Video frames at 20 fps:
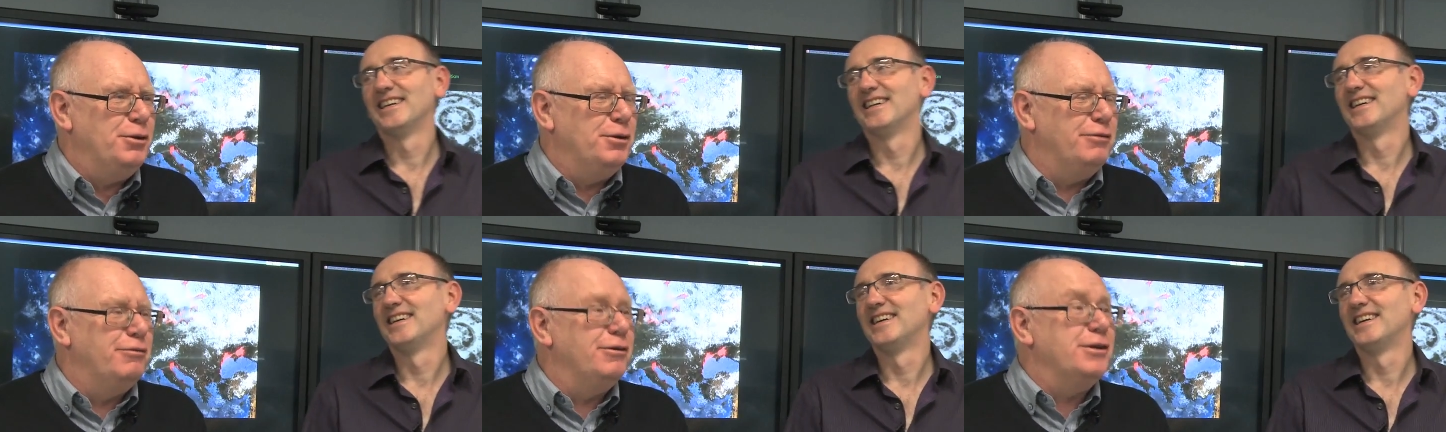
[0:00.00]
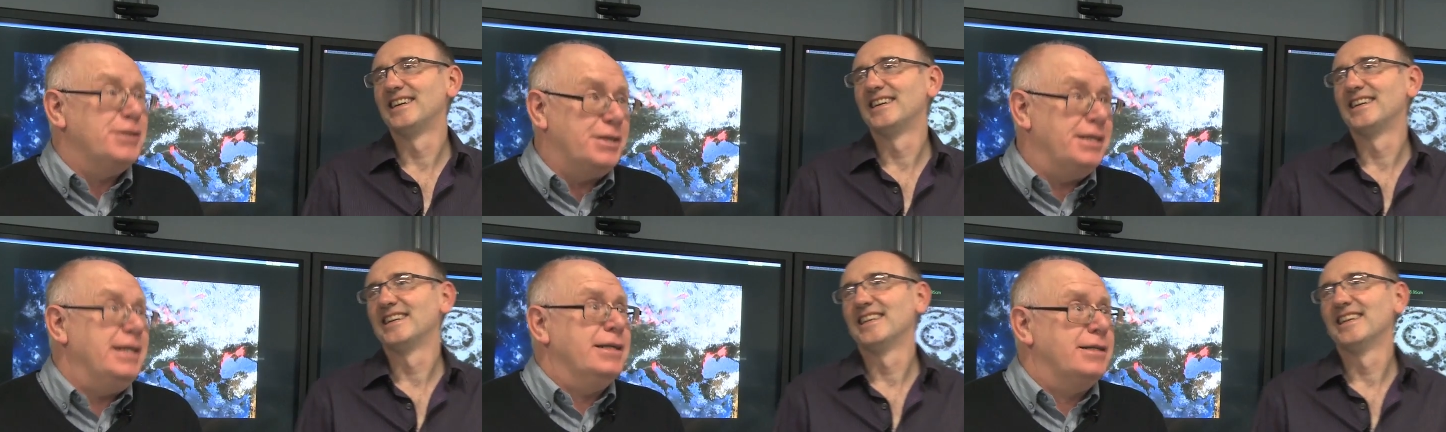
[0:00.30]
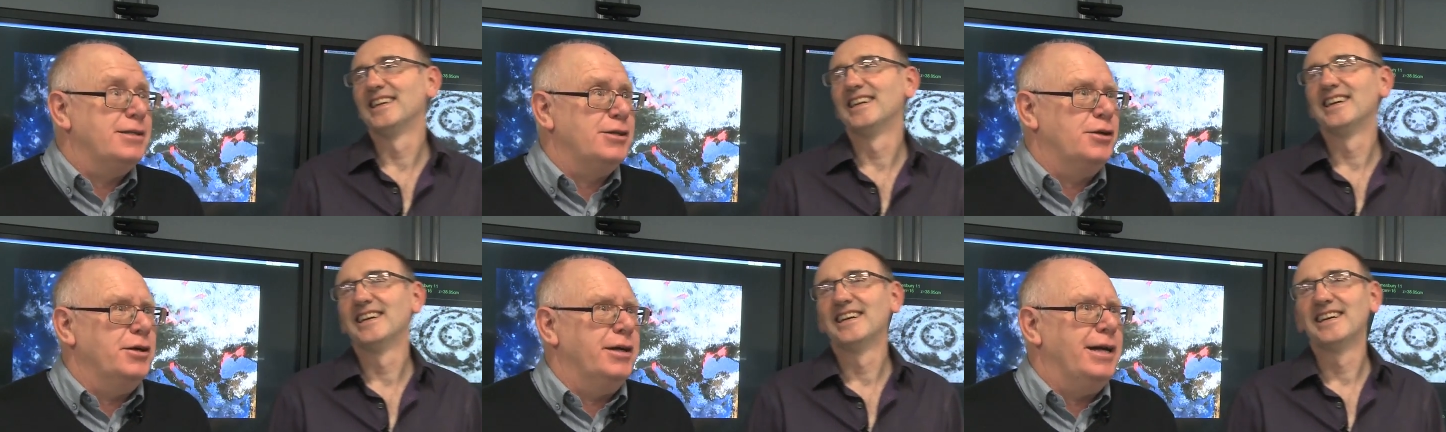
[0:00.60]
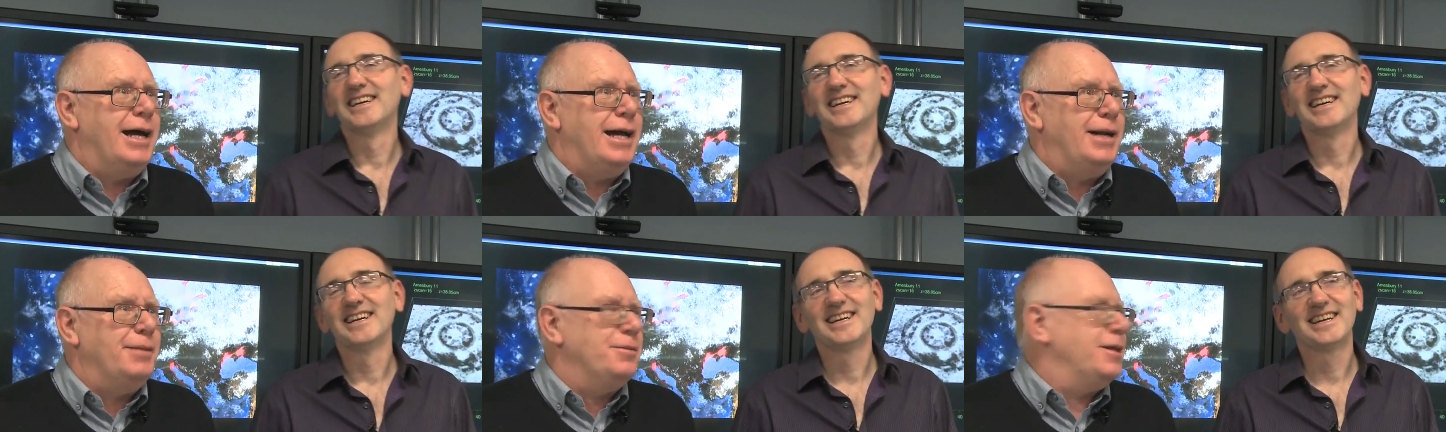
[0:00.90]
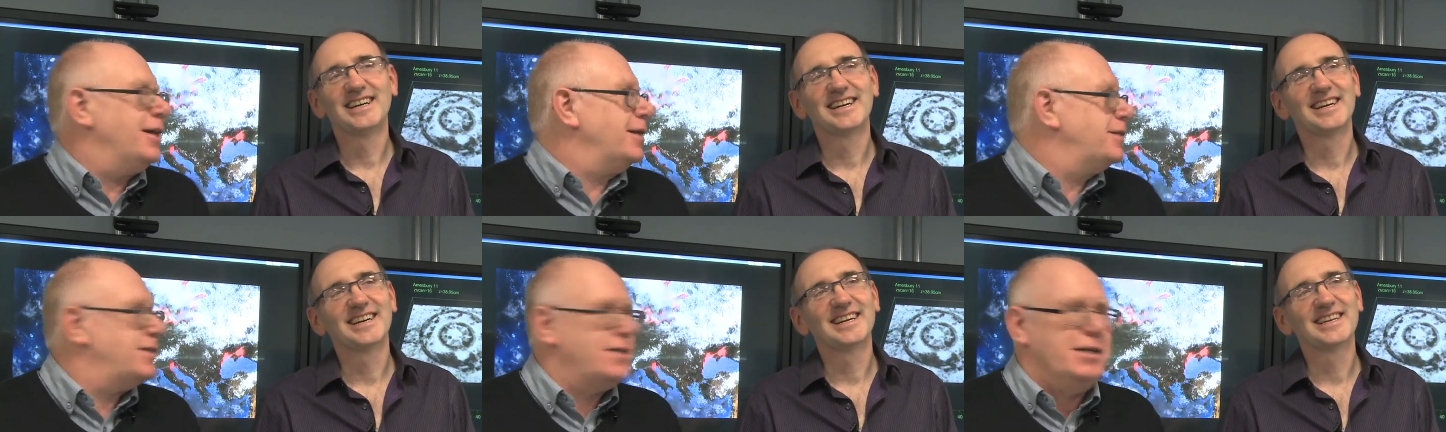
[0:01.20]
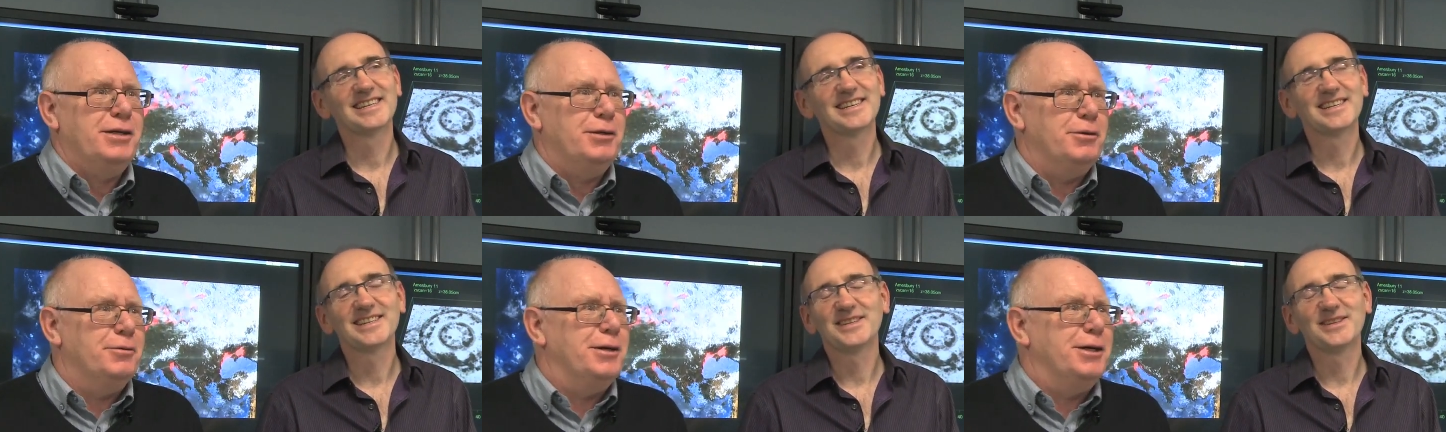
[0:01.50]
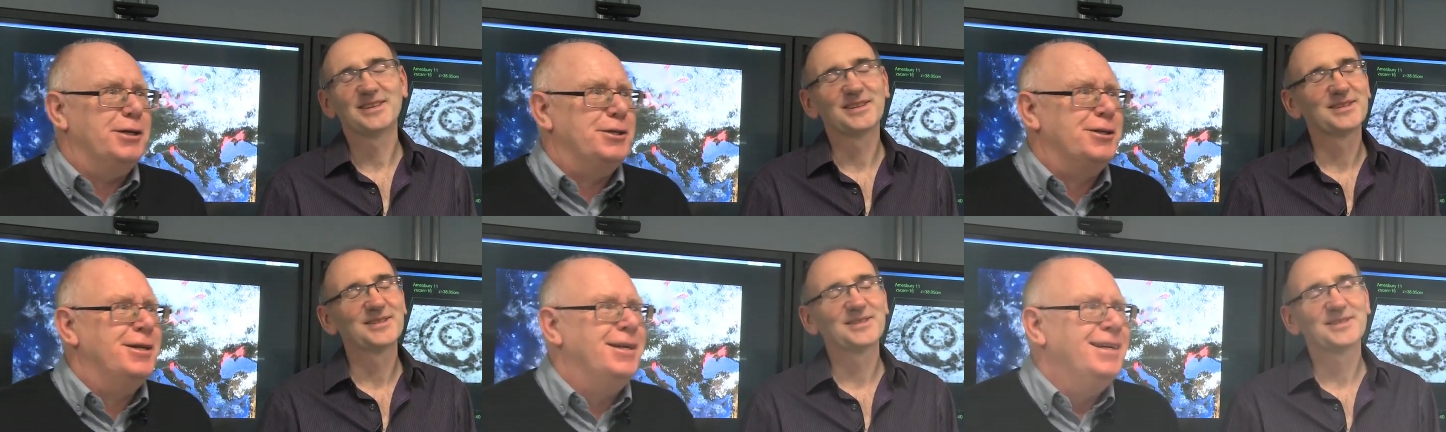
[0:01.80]
Speaker 1: university isn't going to help that
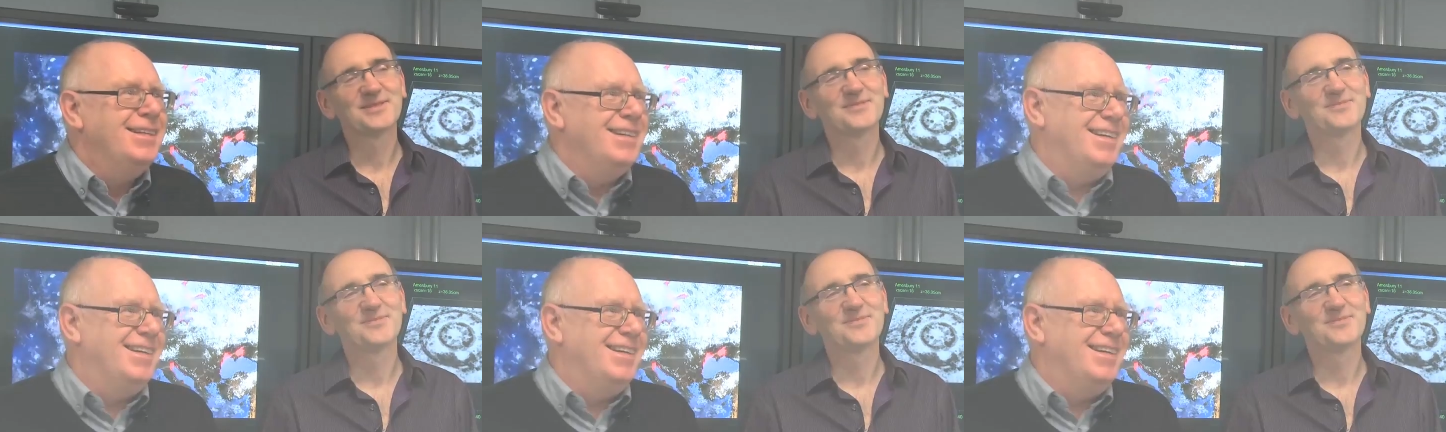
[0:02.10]
situation.